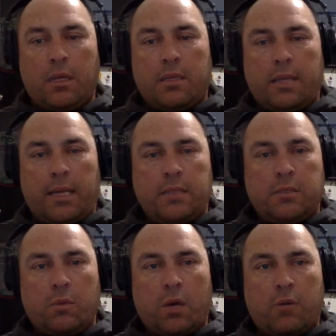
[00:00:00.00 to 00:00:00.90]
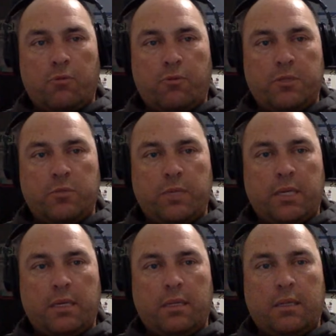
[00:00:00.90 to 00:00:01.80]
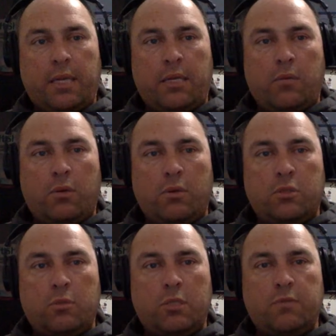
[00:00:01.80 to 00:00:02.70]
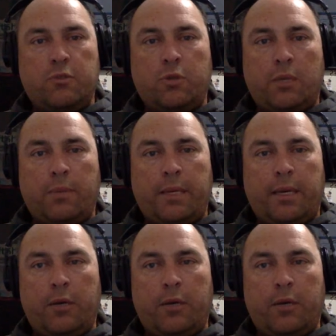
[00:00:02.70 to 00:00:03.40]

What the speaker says: That is the walkthrough for this week. Thank you all so much for joining me.